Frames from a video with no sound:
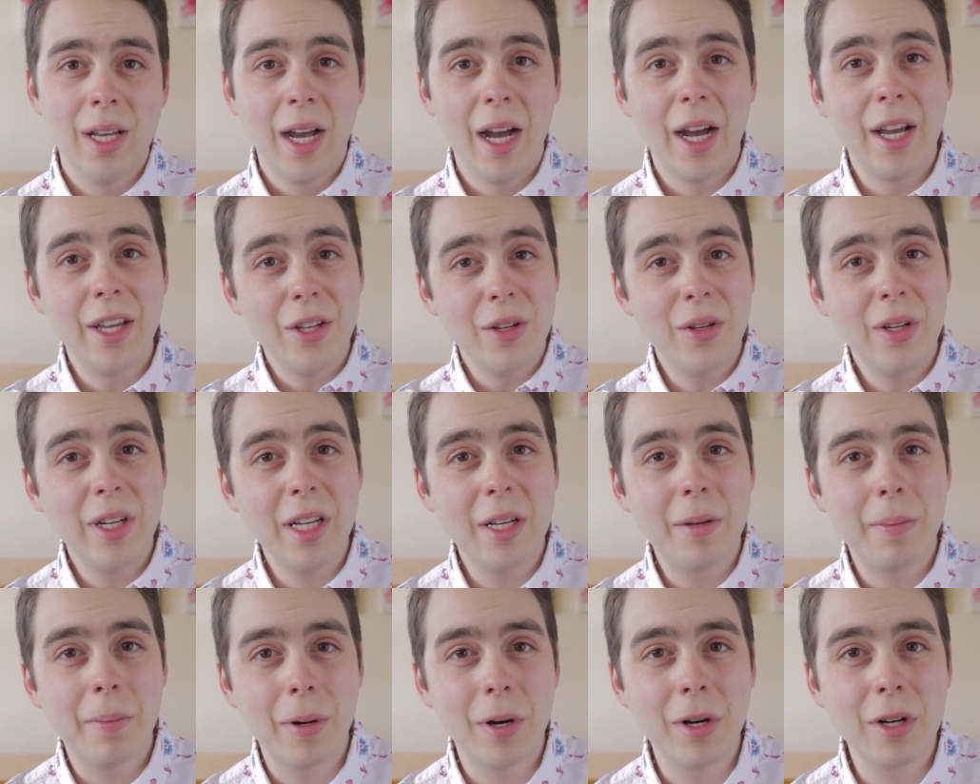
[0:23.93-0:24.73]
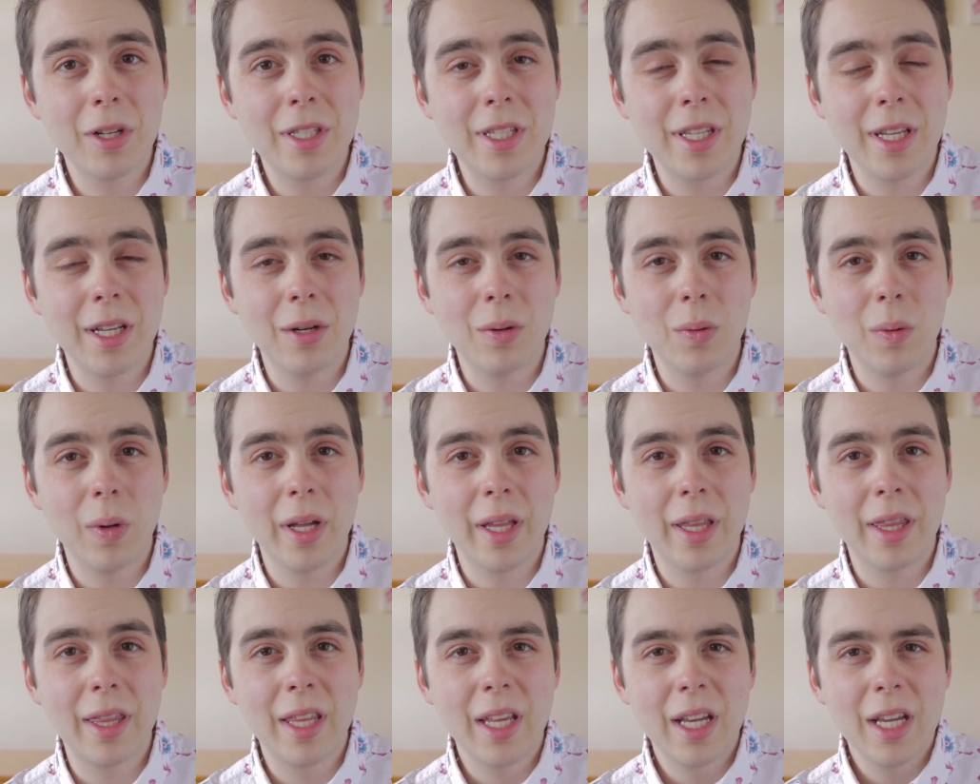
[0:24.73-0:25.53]
a unique person
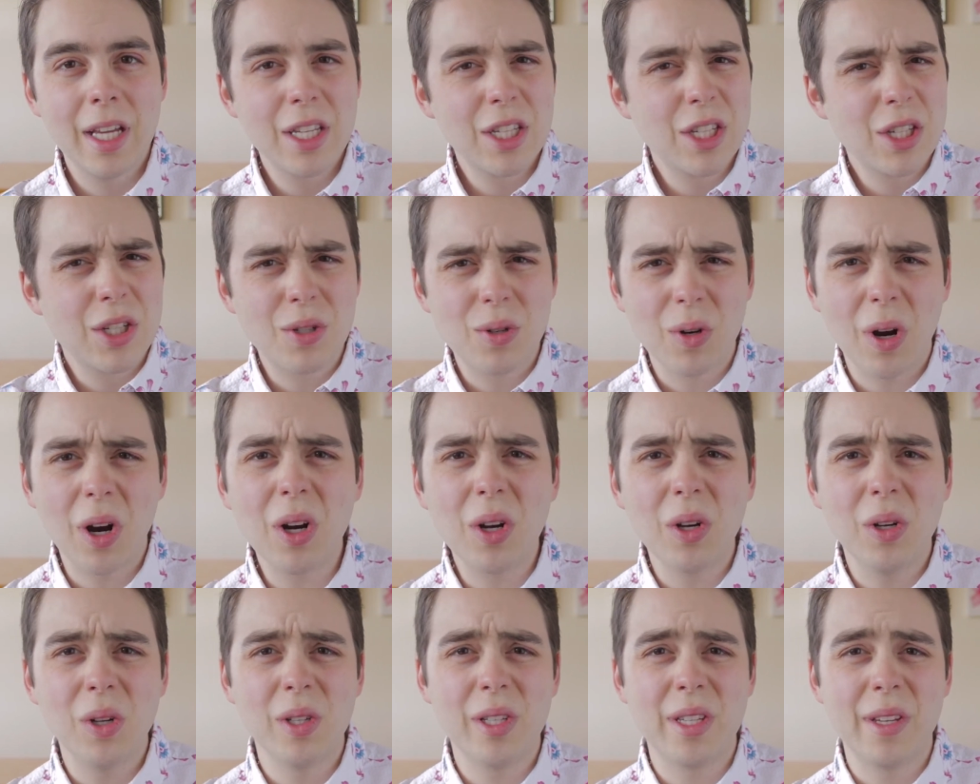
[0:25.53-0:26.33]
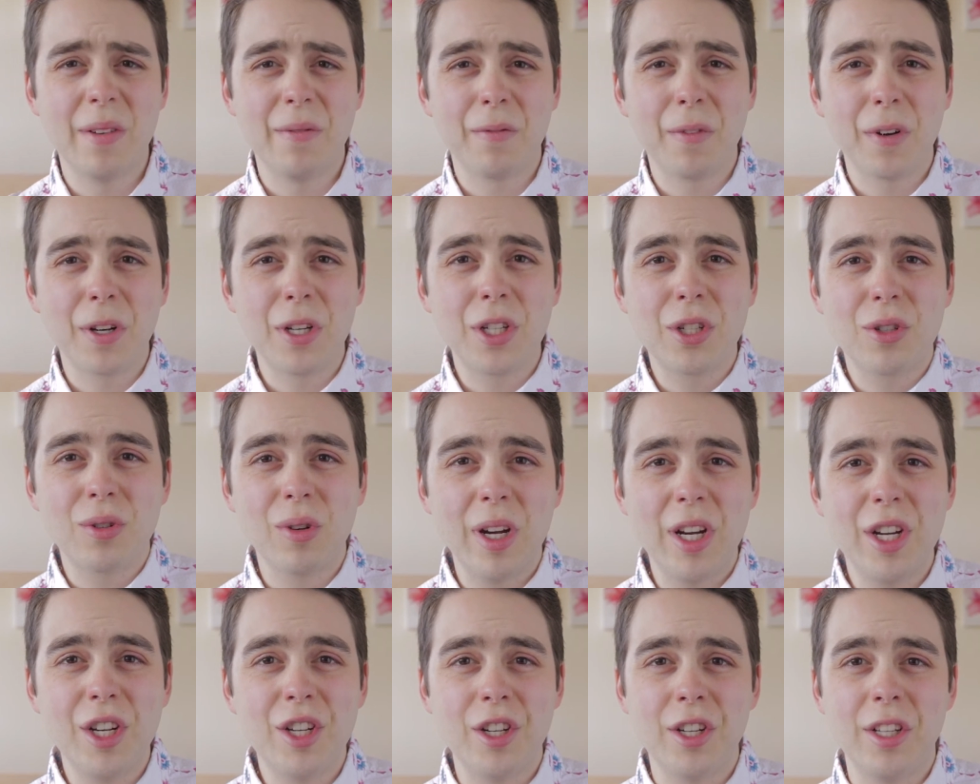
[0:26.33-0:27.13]
with struggles and
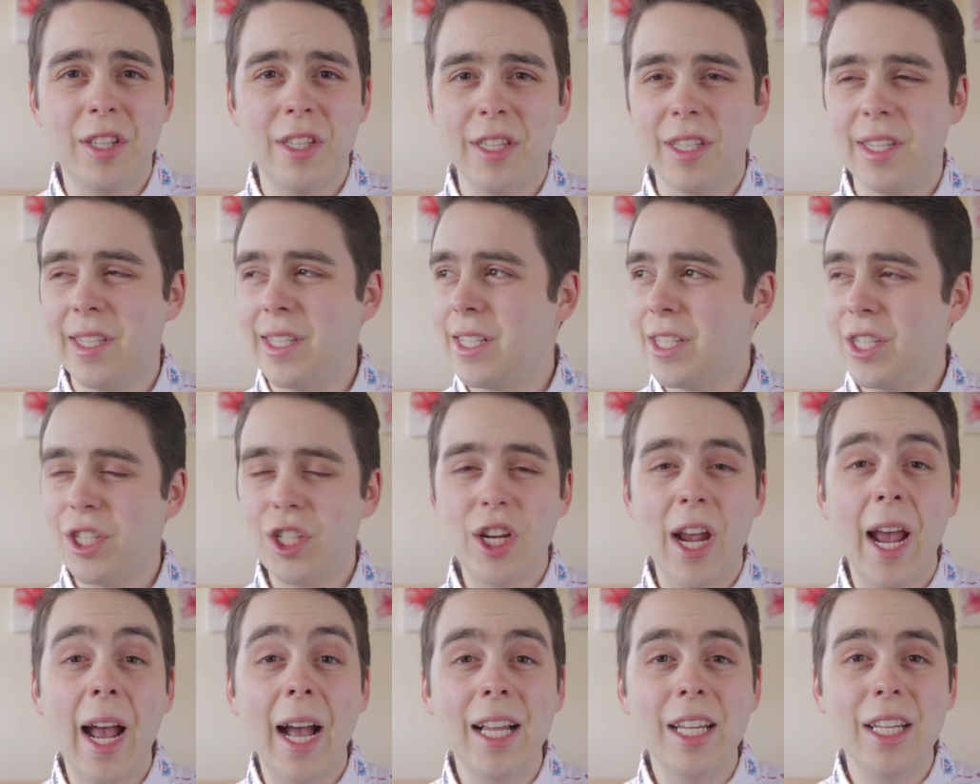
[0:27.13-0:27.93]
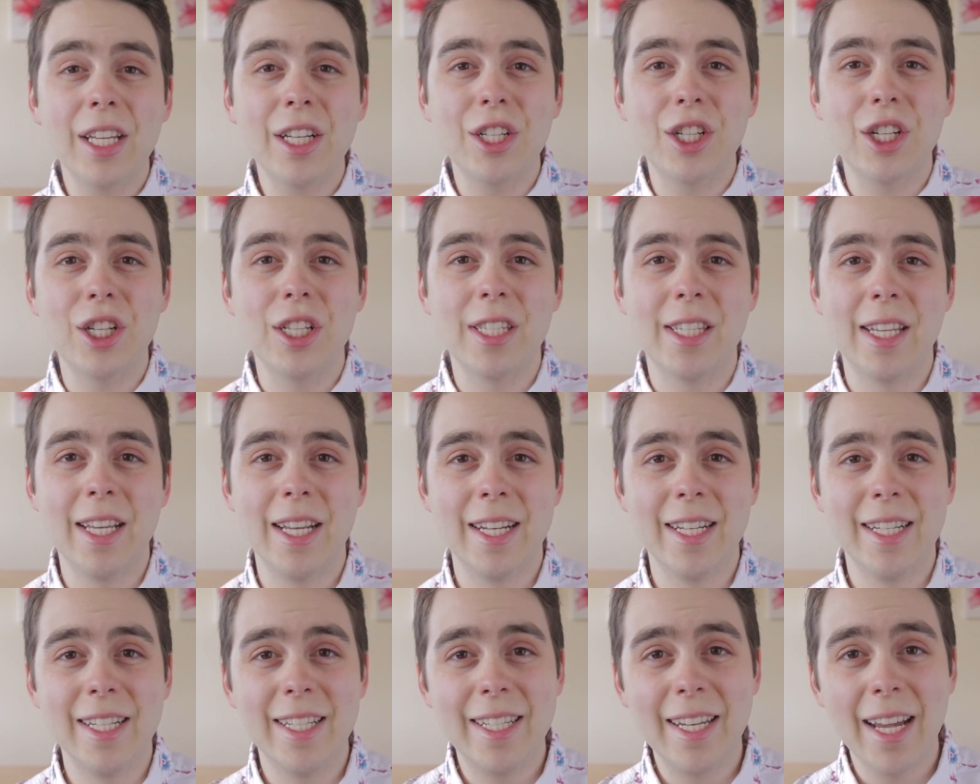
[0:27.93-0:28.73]
frustrations, challenges
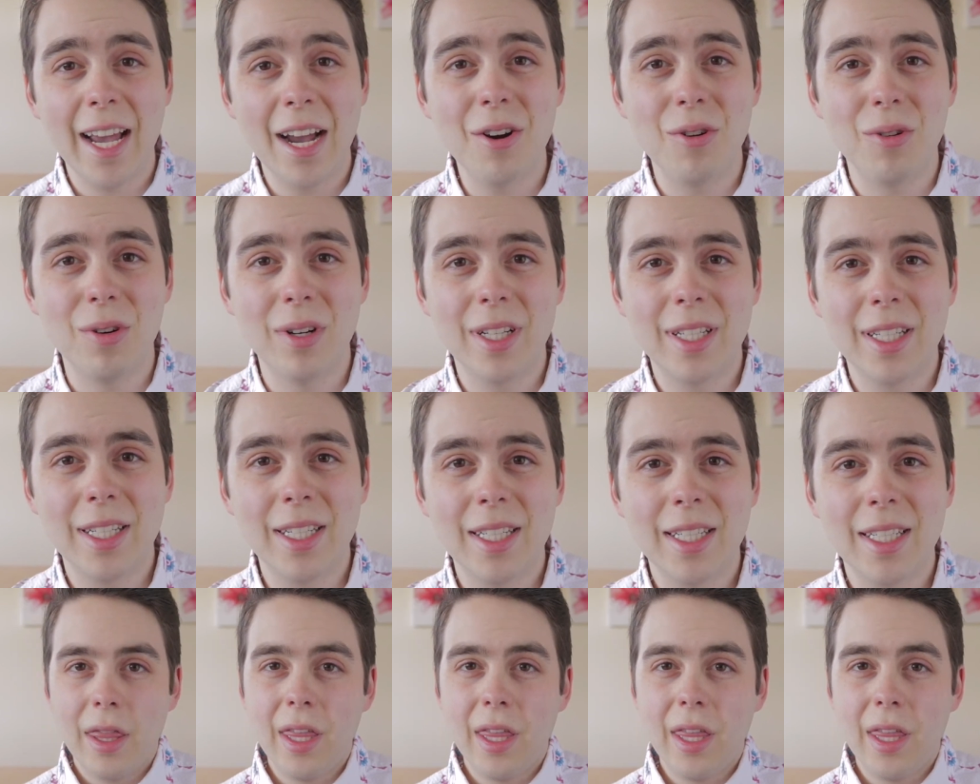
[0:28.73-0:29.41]
and doubt.